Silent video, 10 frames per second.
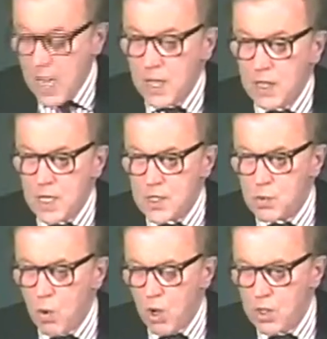This
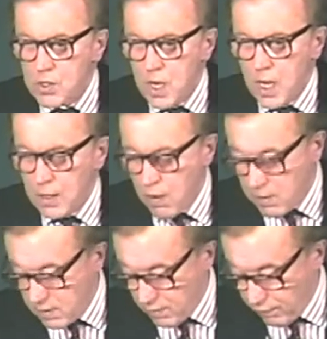was, I
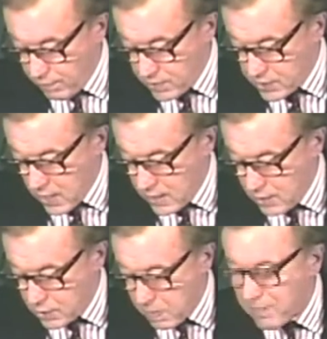quote this from the Sun
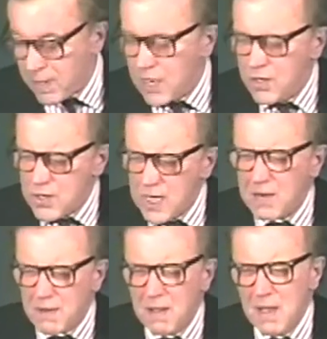newspaper, now just think
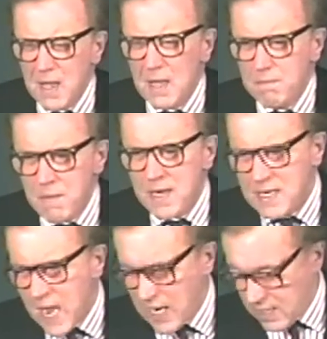of the
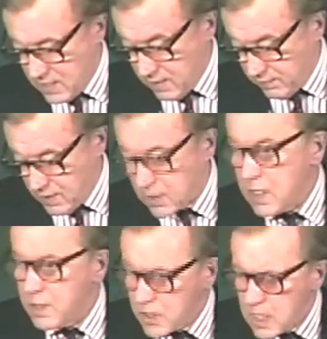mentality of this
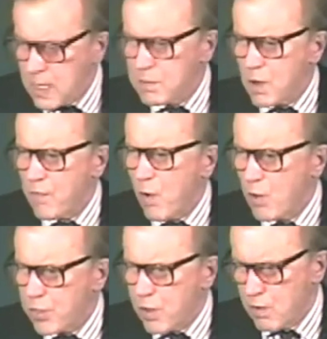in terms of
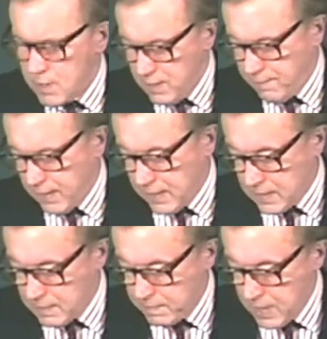authority figures.